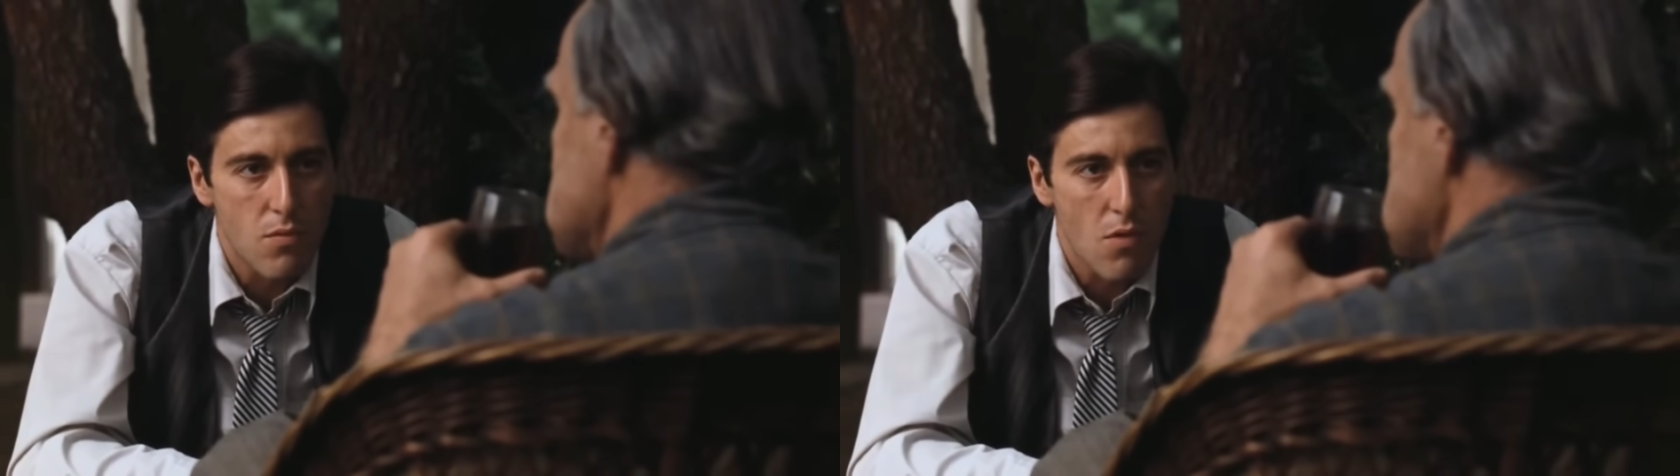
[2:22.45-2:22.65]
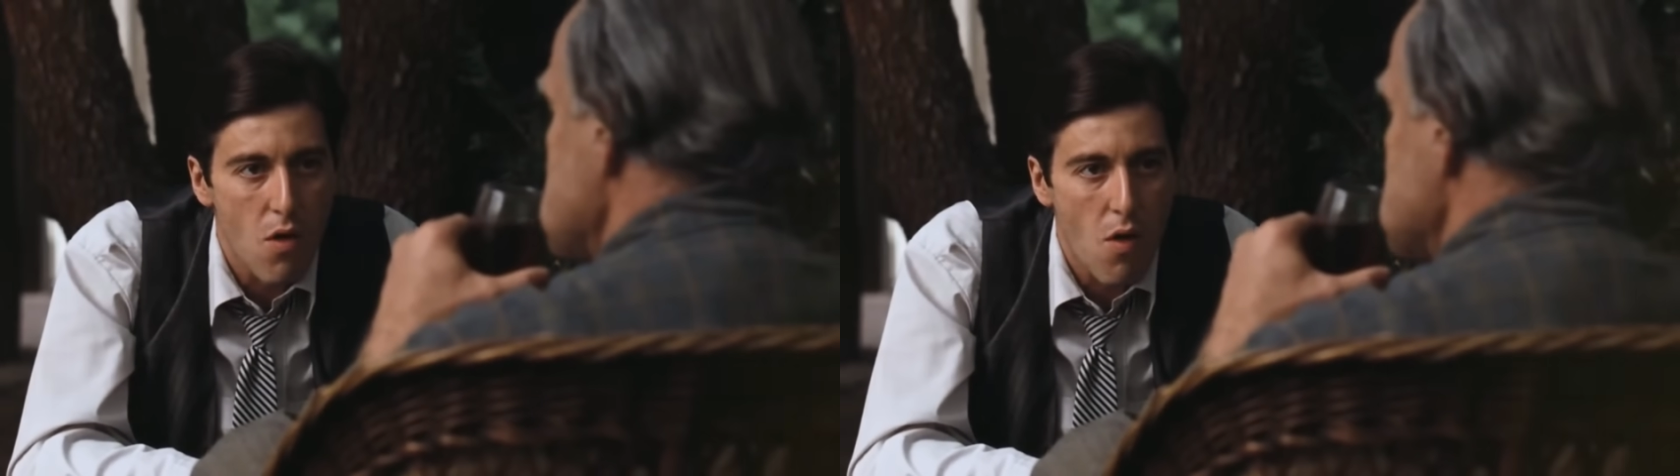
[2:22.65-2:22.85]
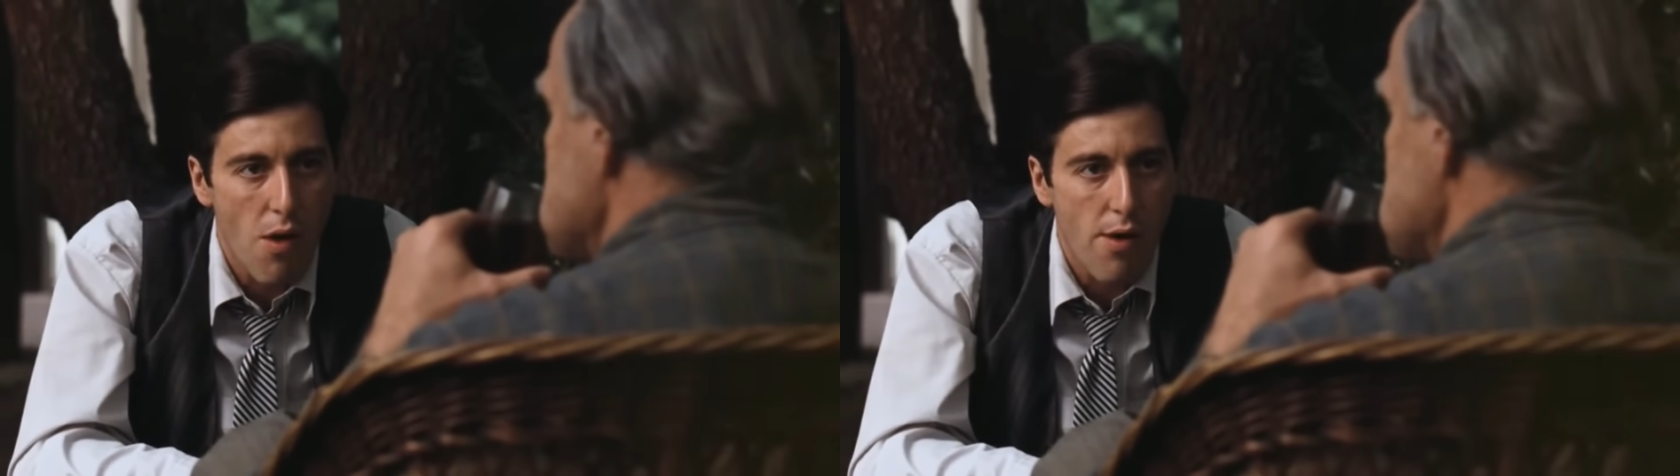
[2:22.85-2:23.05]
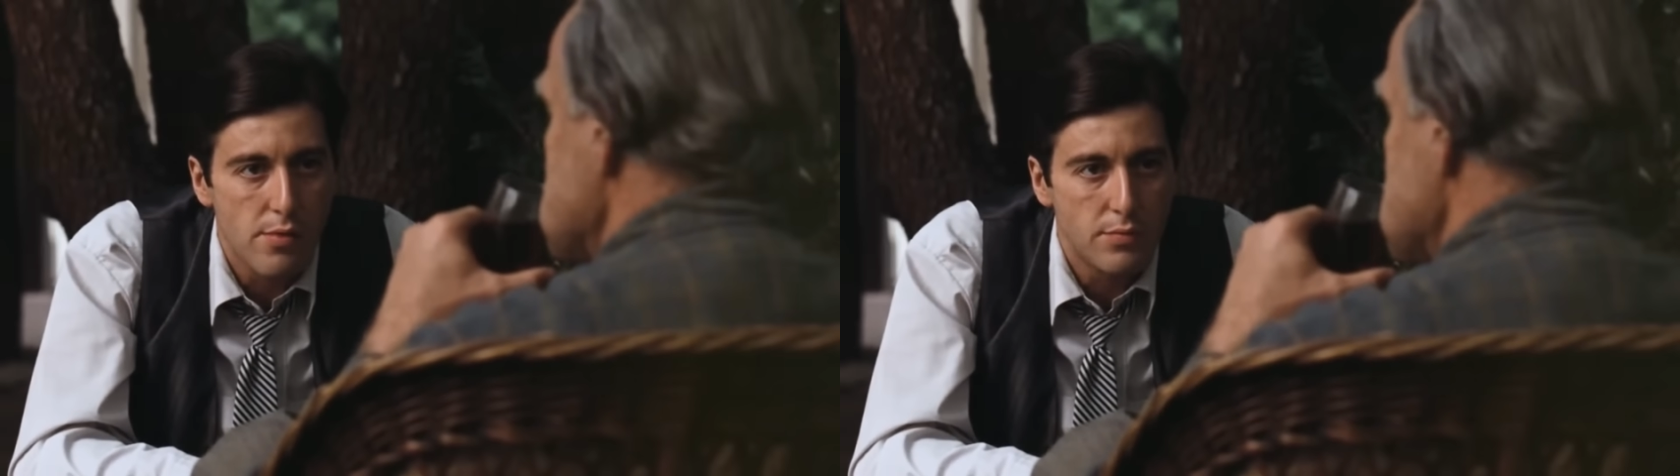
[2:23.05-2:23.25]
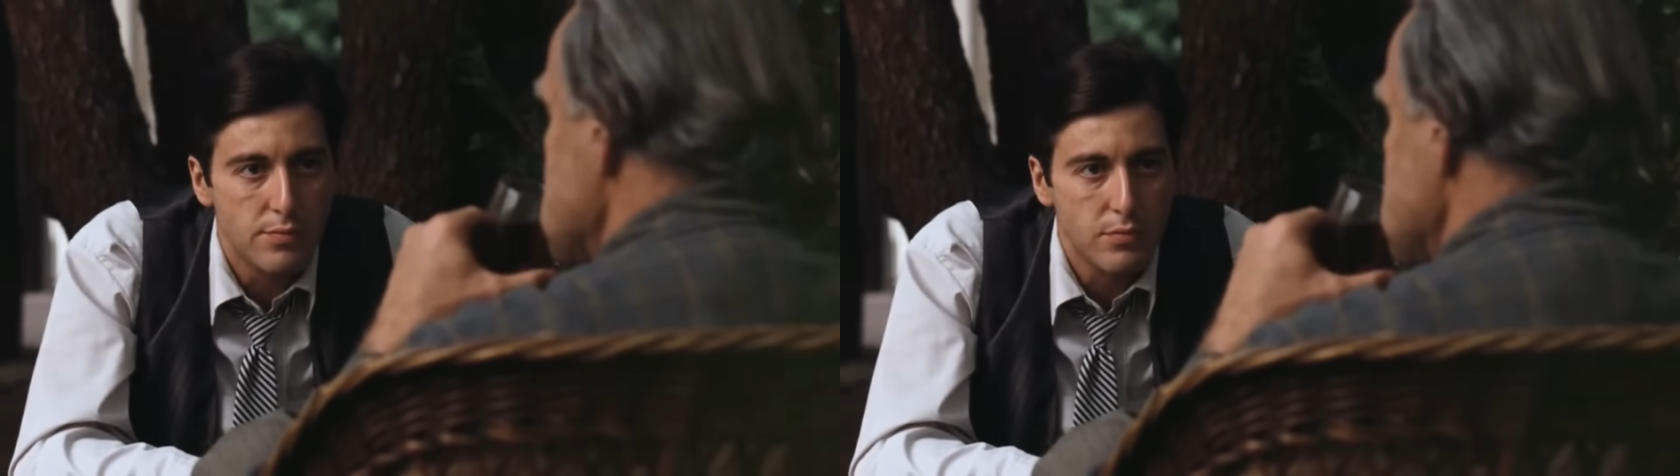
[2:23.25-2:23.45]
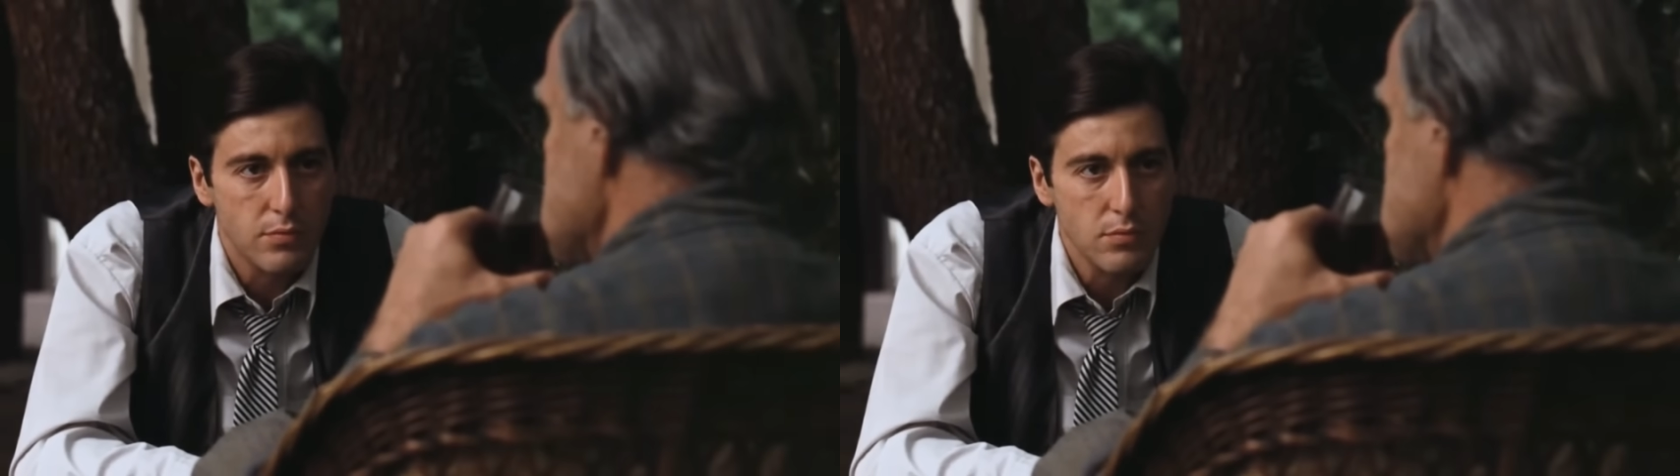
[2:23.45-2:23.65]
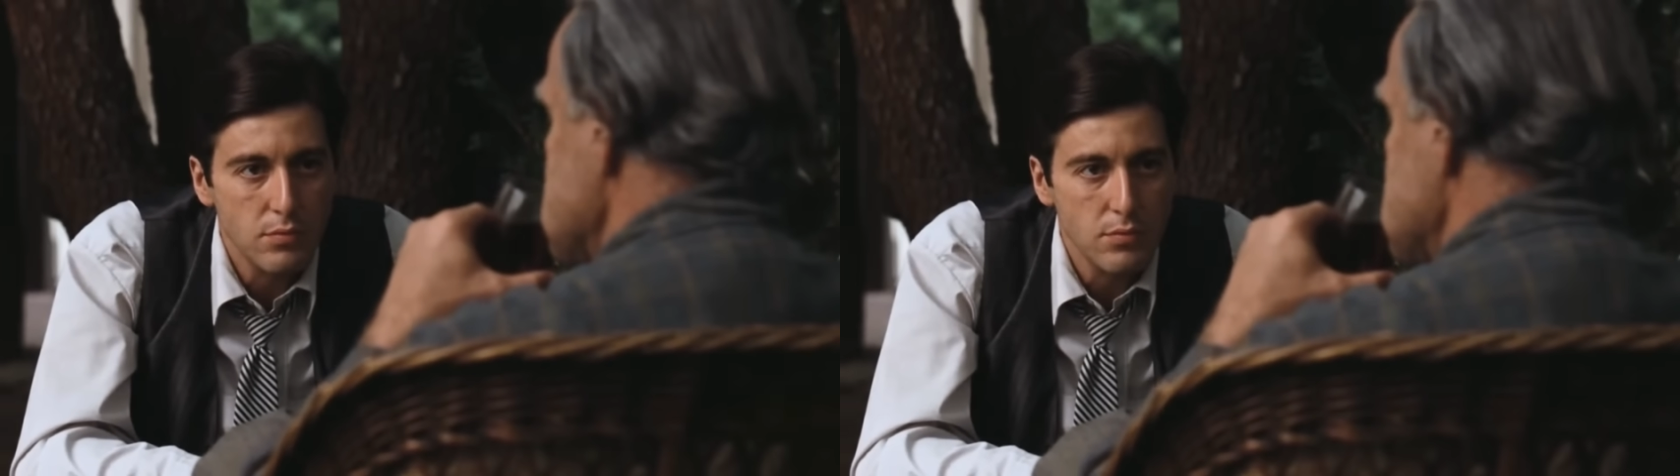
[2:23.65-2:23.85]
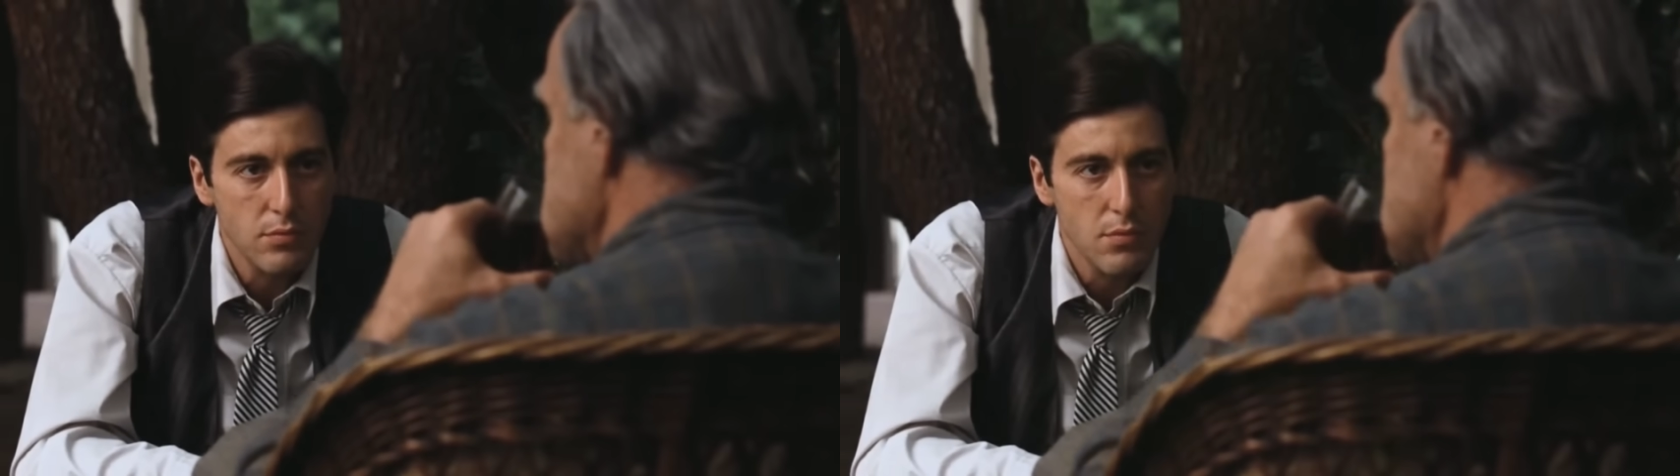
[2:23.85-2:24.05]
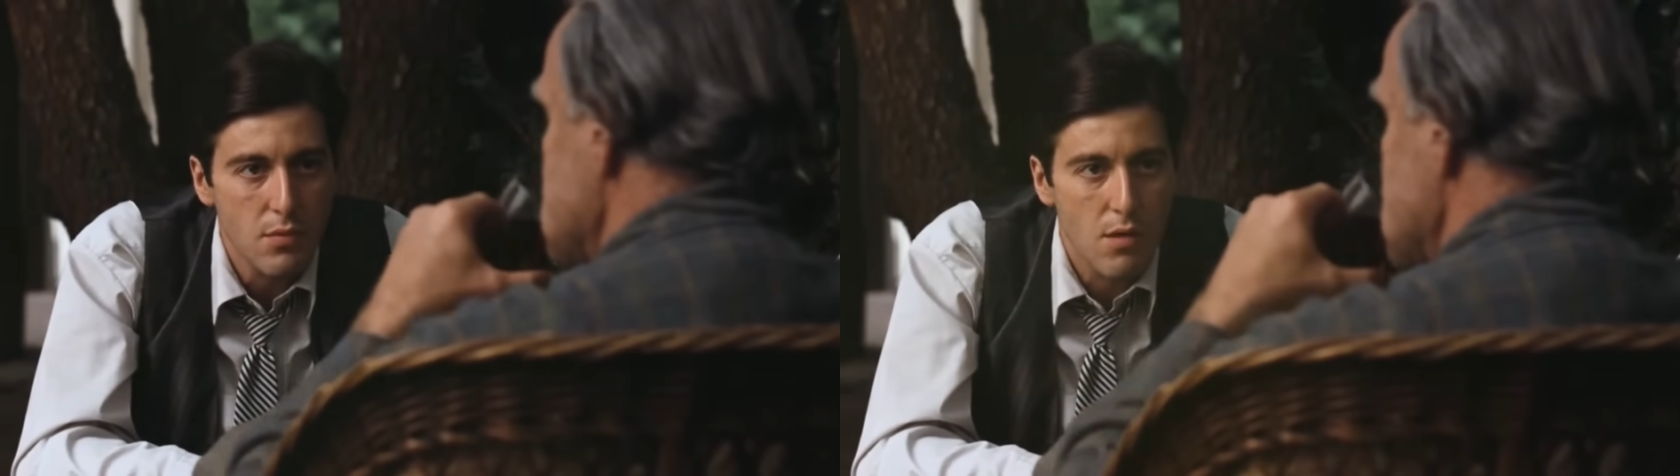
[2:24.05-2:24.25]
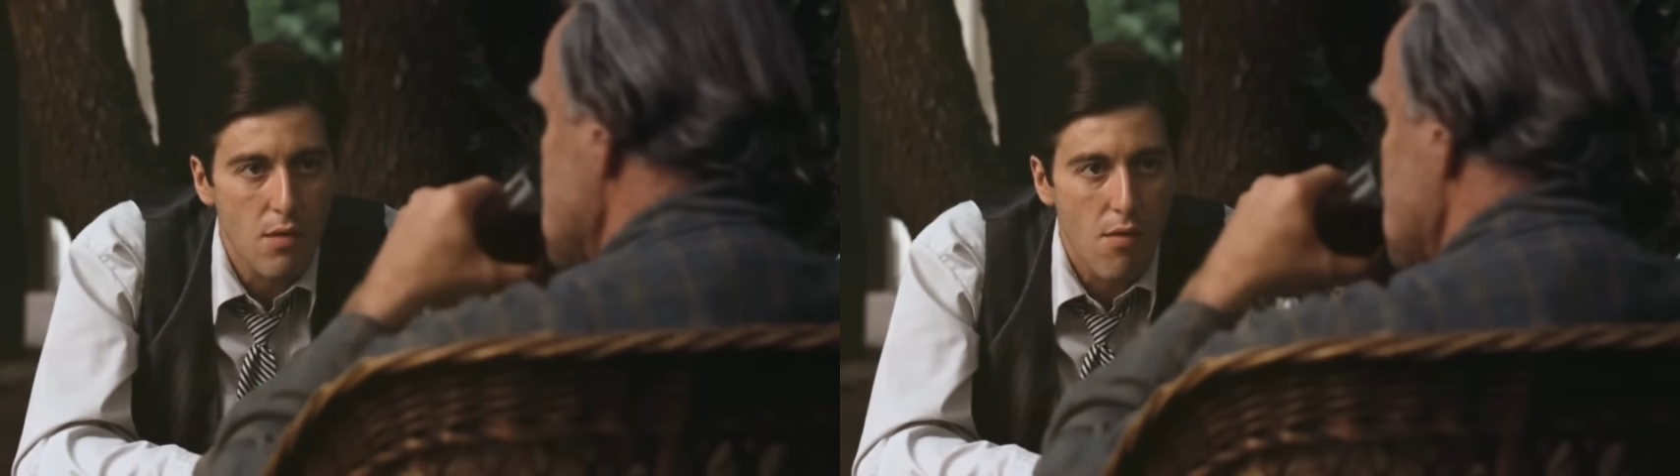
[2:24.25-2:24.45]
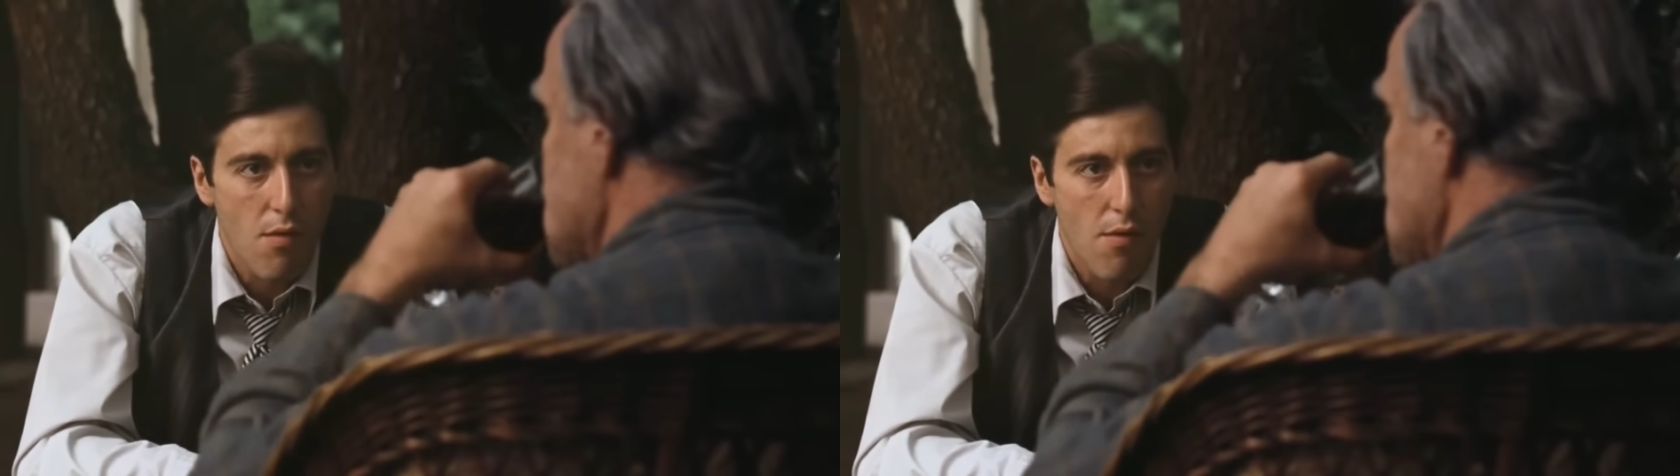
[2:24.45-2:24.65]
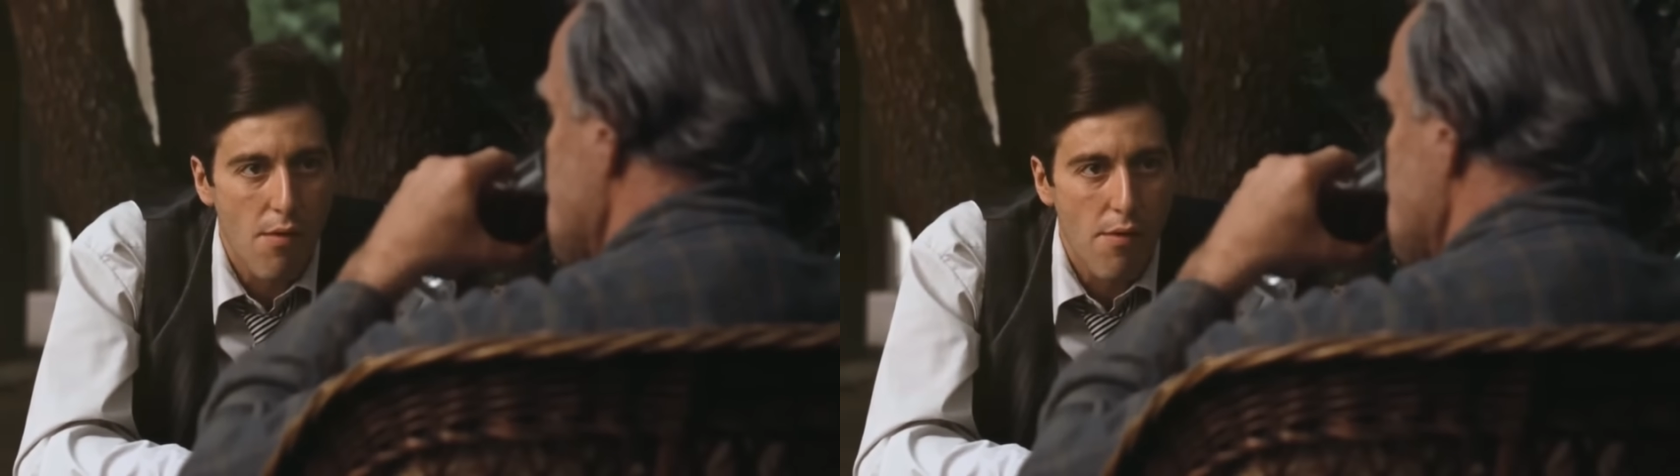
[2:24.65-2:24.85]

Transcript: but his philosophical approach to inhabiting